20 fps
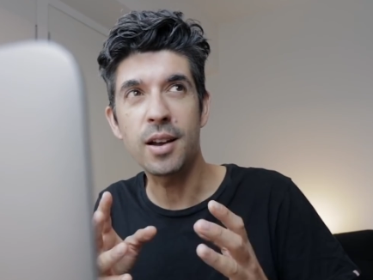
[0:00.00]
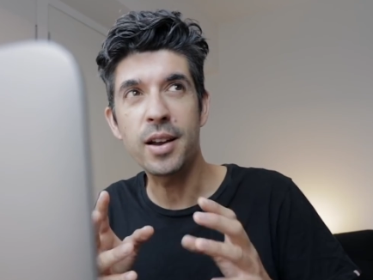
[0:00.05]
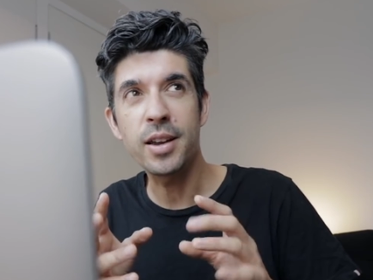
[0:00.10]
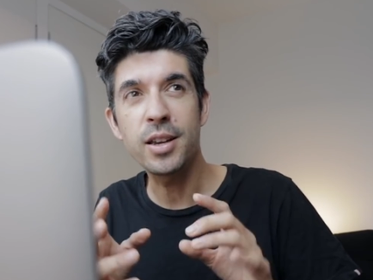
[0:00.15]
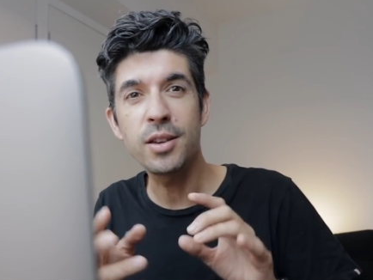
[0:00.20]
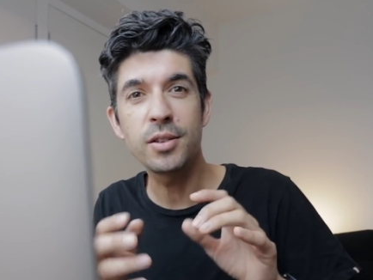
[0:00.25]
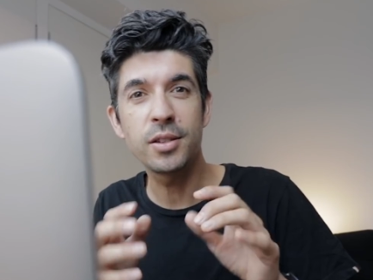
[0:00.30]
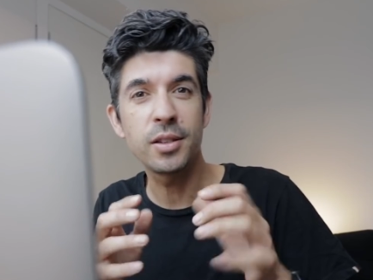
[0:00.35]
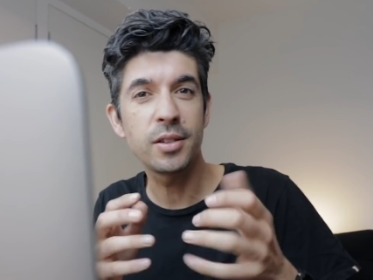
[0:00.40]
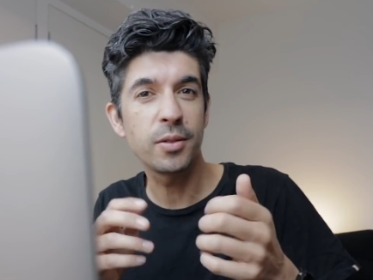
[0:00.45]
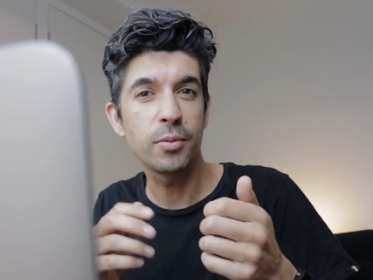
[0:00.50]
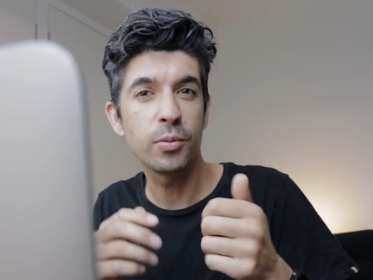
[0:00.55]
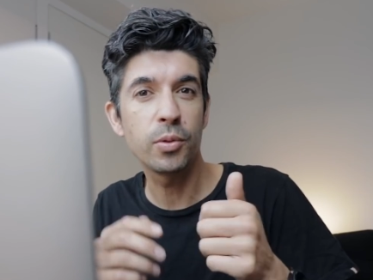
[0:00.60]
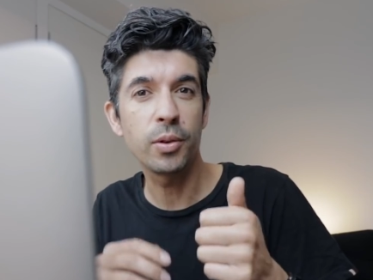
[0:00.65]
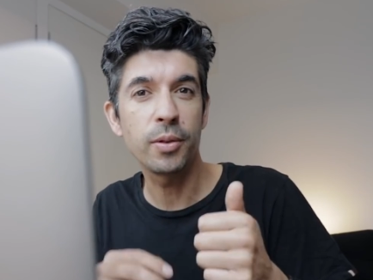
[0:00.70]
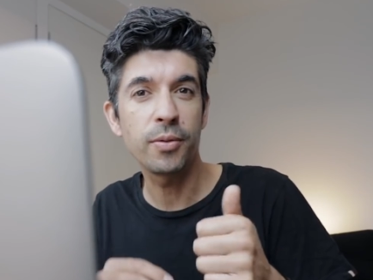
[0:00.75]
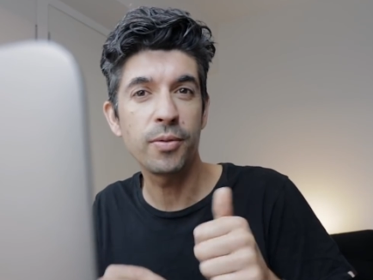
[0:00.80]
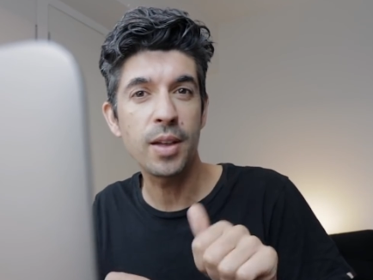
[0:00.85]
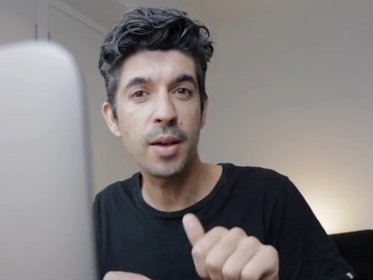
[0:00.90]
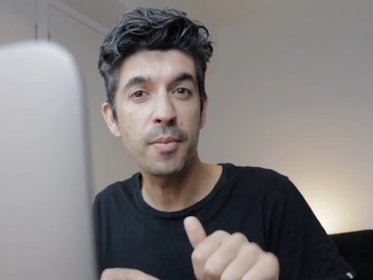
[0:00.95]
I use as a
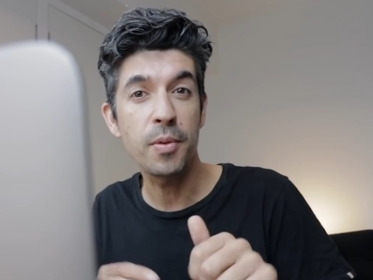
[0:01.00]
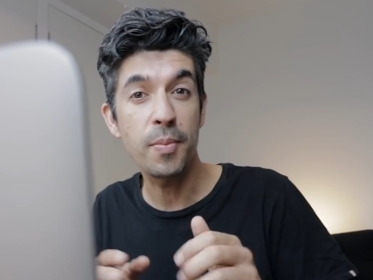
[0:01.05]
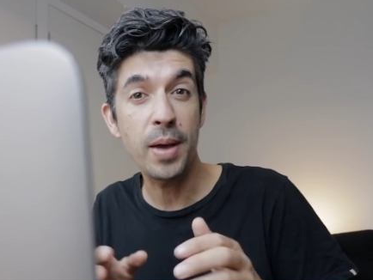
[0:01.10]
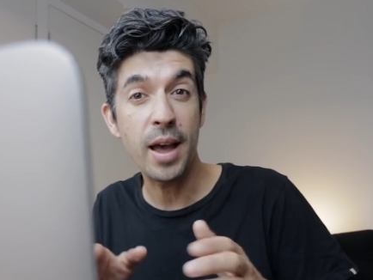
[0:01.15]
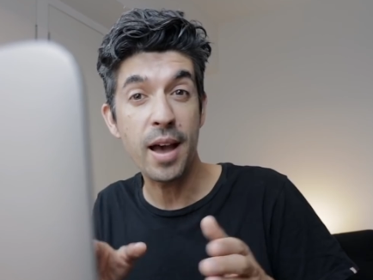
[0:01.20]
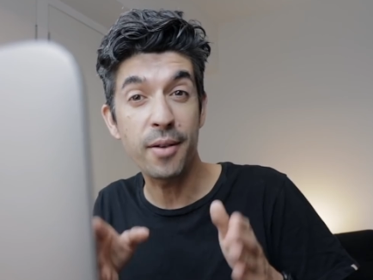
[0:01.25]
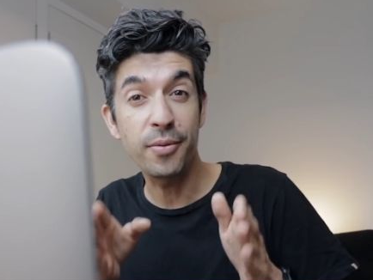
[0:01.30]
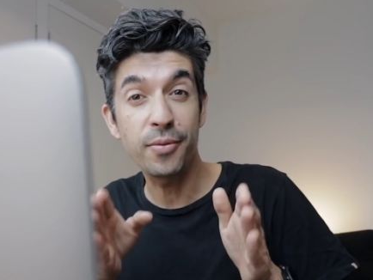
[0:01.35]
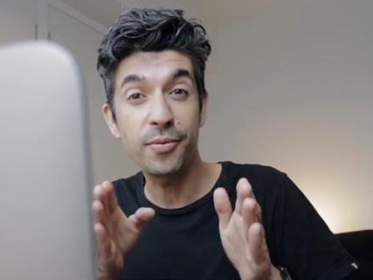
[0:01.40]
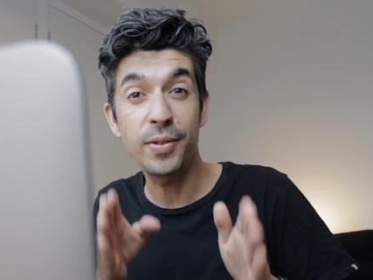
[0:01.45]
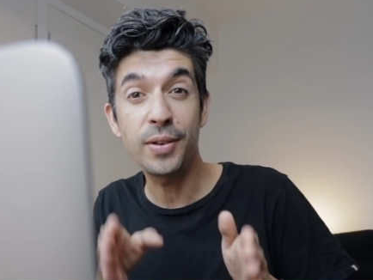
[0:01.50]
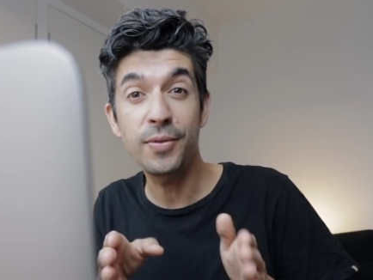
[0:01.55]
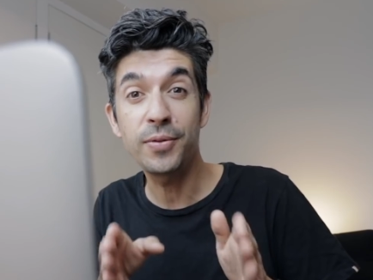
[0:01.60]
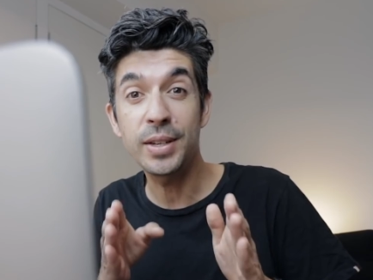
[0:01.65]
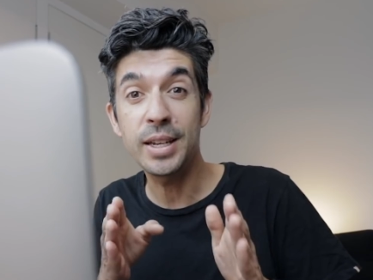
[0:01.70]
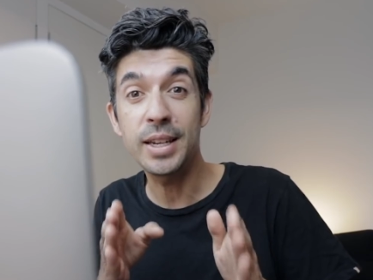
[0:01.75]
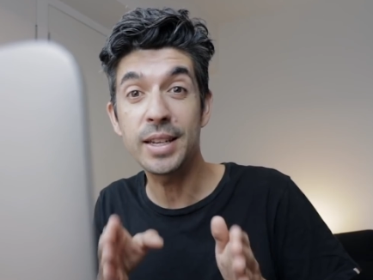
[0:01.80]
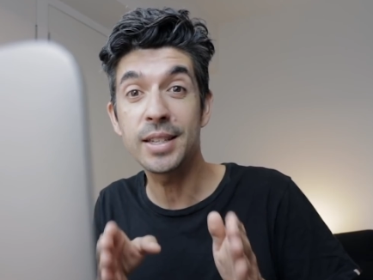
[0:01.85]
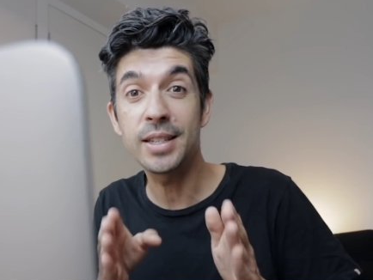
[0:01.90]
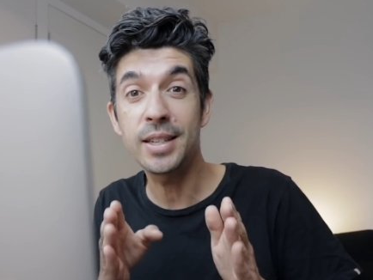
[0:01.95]
rule of thumb about a
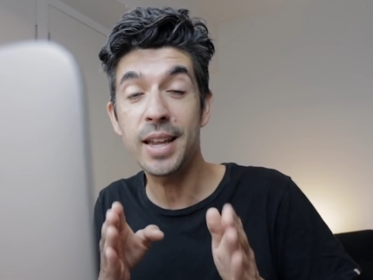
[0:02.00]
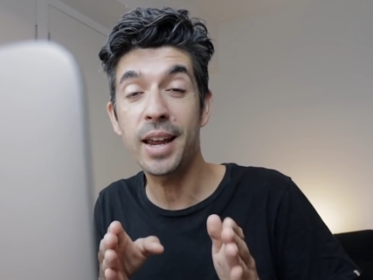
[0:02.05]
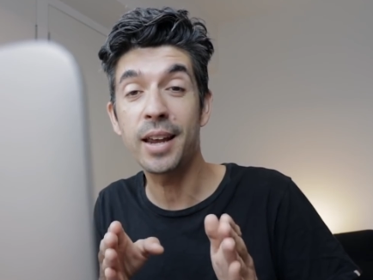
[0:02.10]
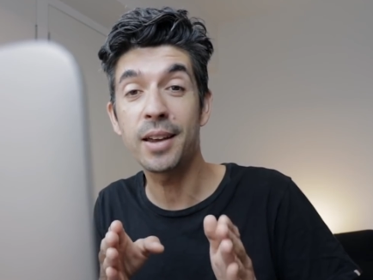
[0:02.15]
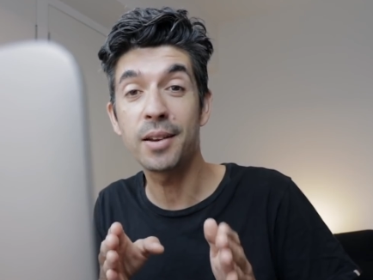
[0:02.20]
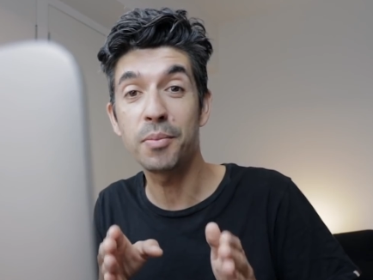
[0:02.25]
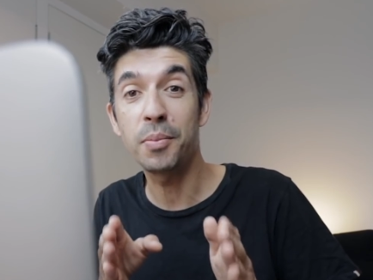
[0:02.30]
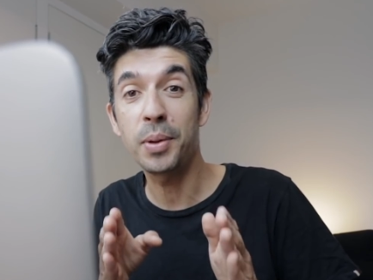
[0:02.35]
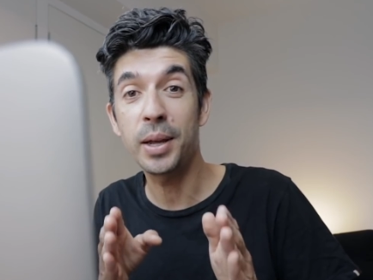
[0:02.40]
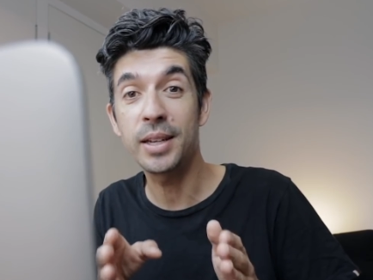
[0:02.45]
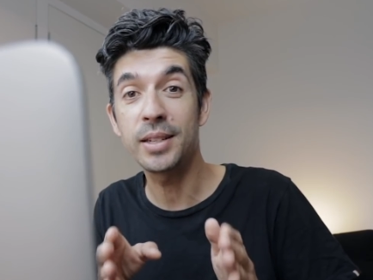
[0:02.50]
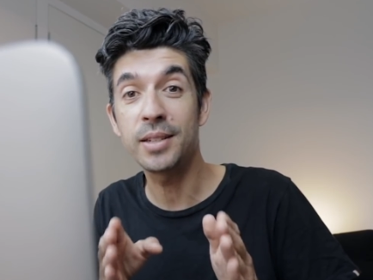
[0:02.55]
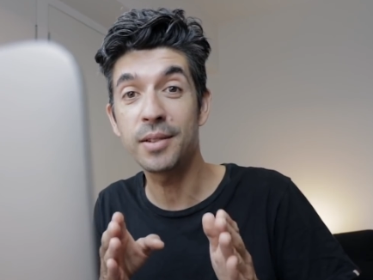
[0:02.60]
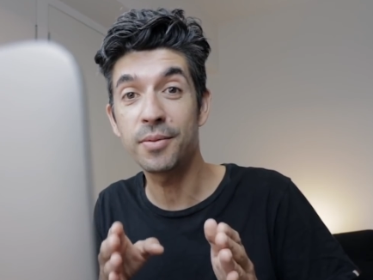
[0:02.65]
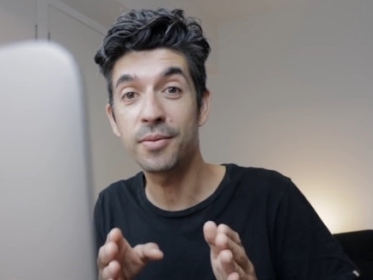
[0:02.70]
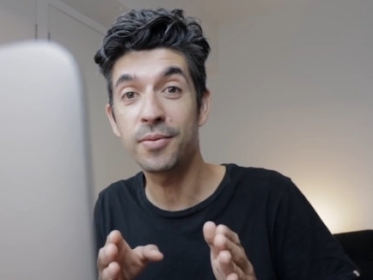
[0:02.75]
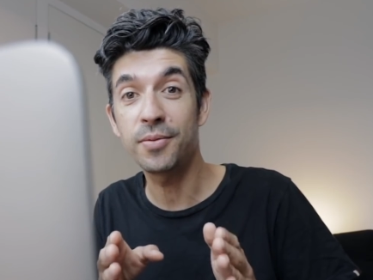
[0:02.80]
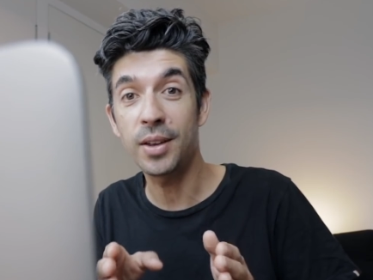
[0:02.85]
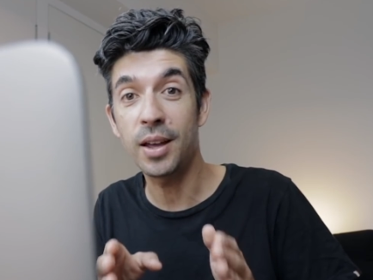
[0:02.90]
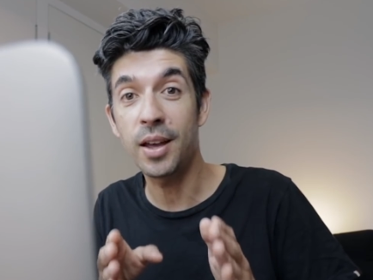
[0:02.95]
15-second piece
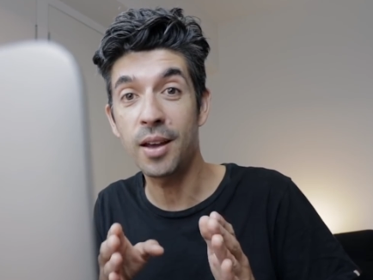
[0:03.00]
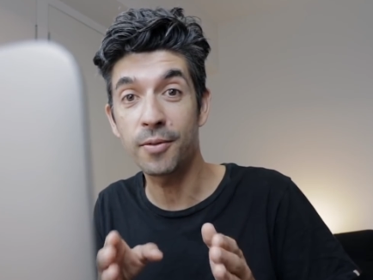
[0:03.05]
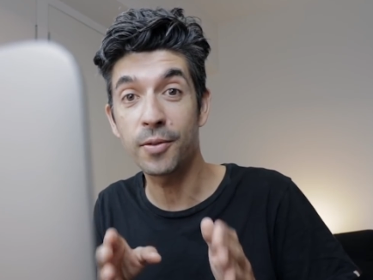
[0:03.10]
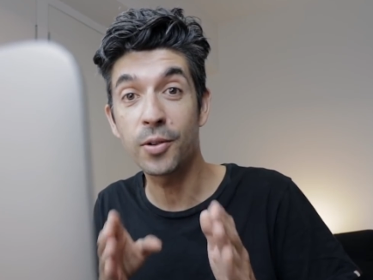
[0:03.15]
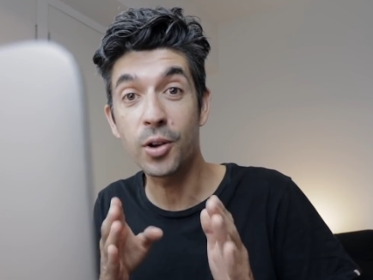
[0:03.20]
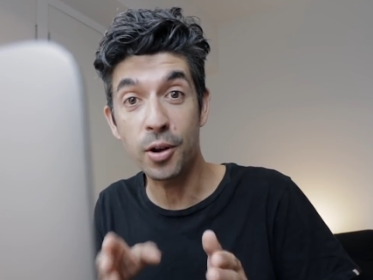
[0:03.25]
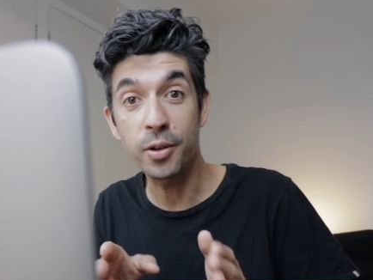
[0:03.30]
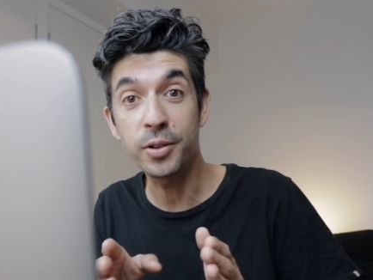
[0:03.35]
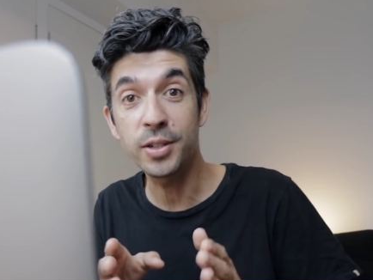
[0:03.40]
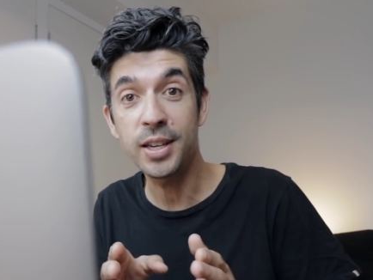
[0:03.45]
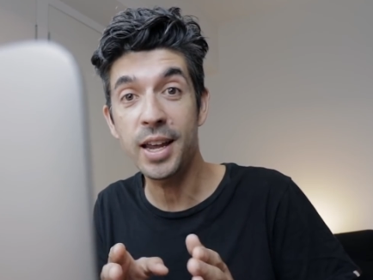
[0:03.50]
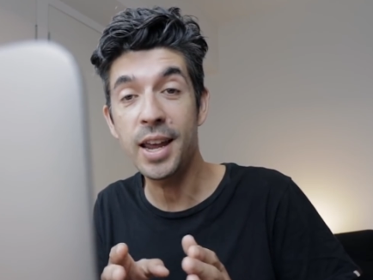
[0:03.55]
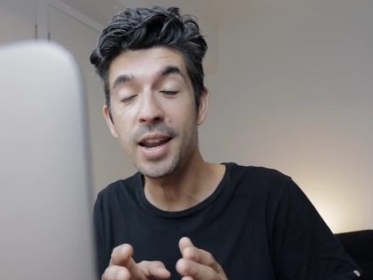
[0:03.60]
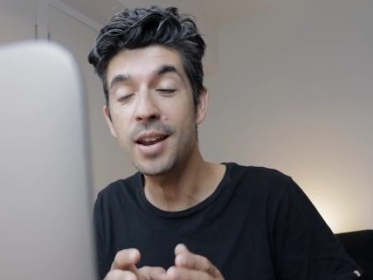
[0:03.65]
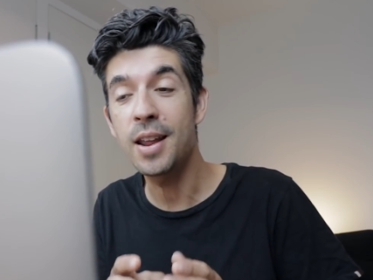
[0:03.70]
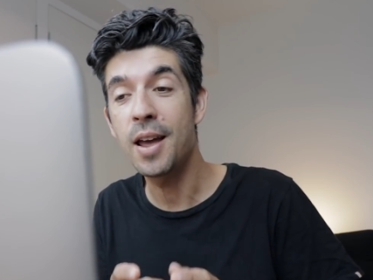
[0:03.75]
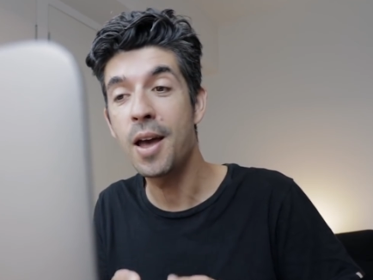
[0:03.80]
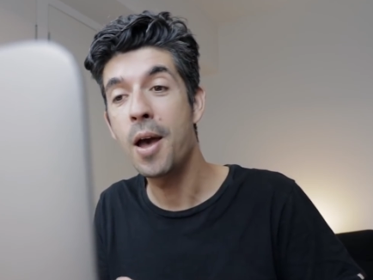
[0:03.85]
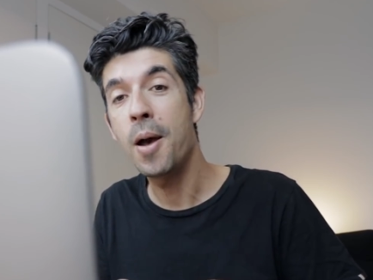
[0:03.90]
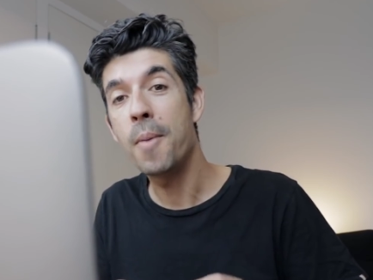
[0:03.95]
of
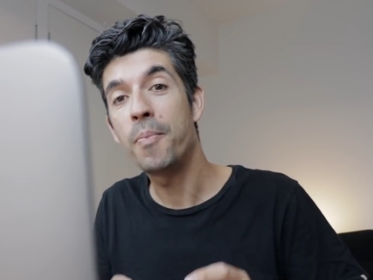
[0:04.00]
content